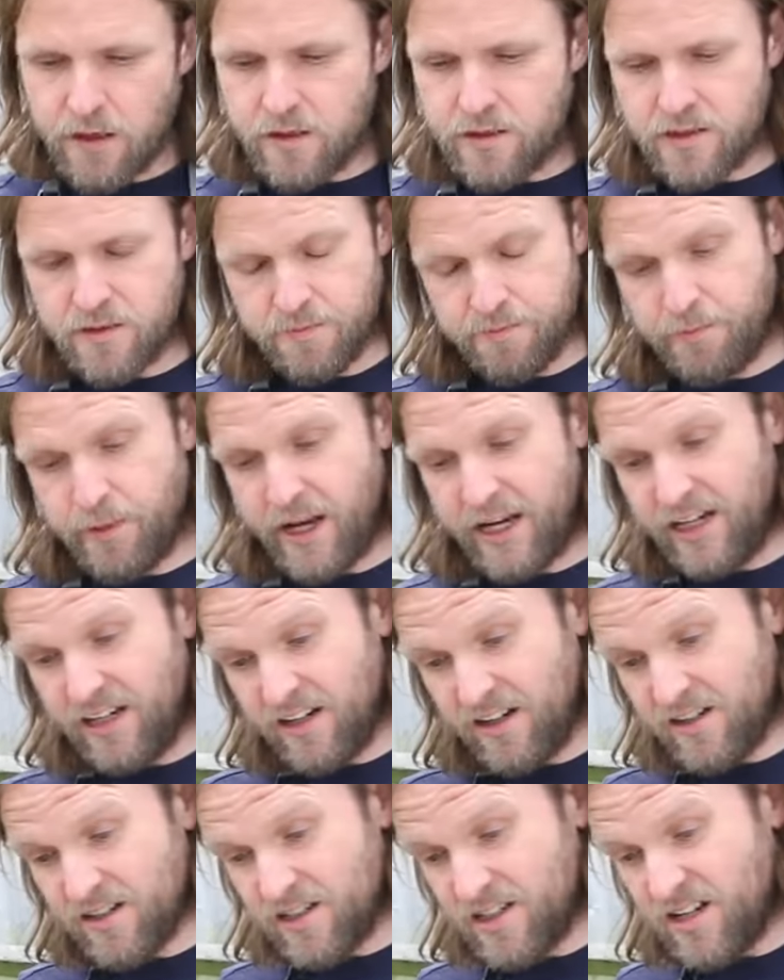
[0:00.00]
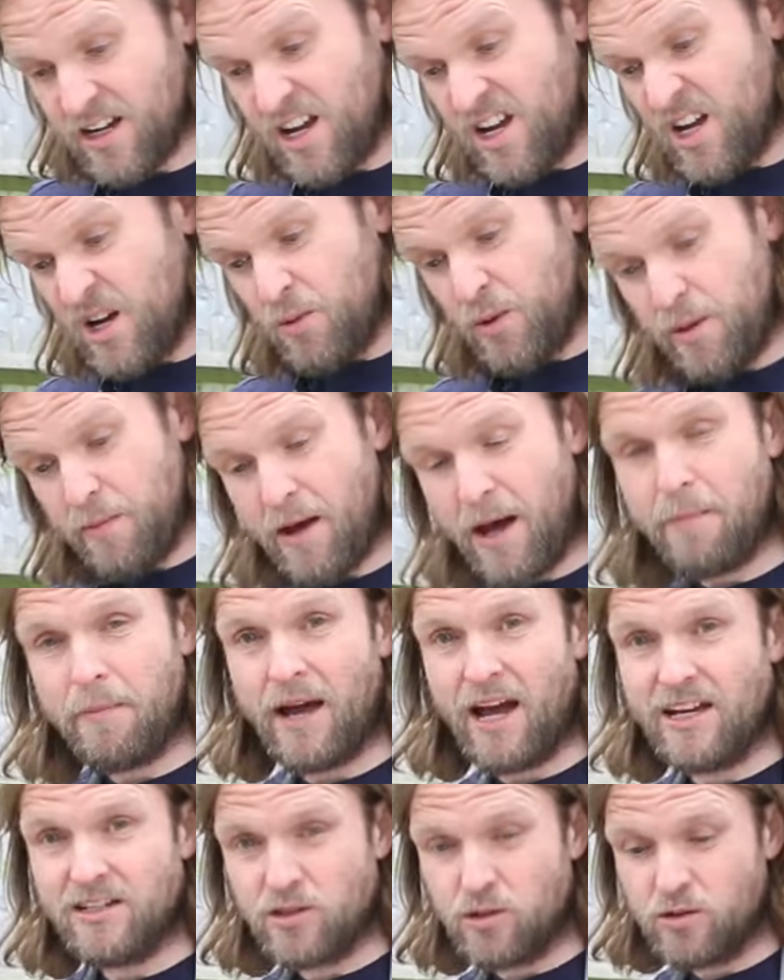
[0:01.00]
some pine nuts, wee bit of
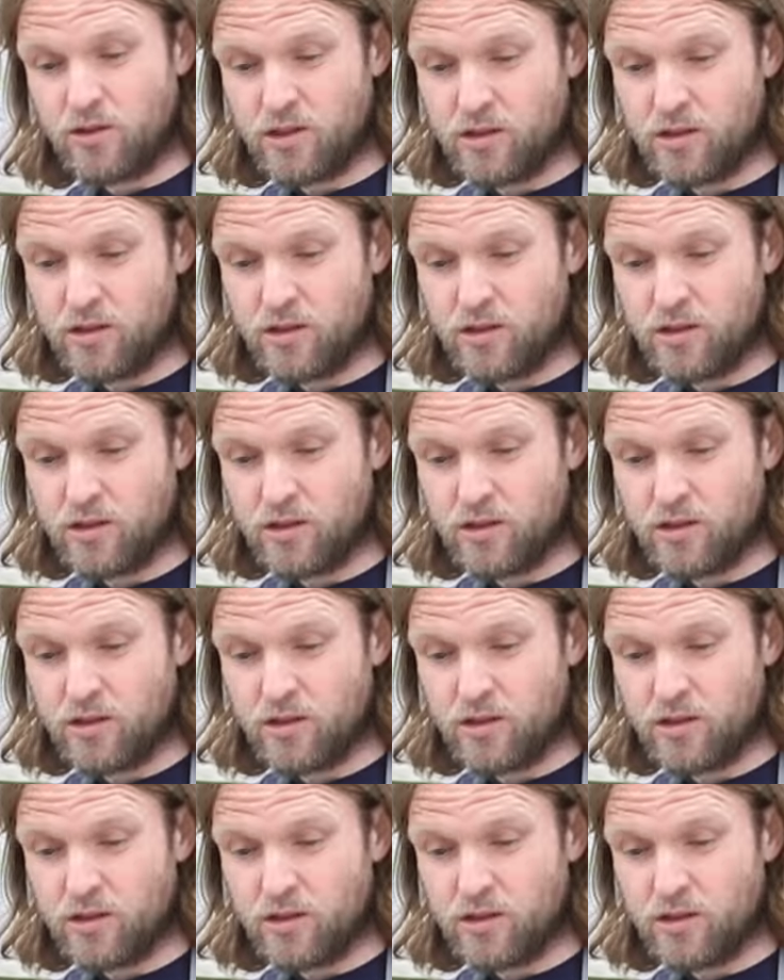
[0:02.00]
basil.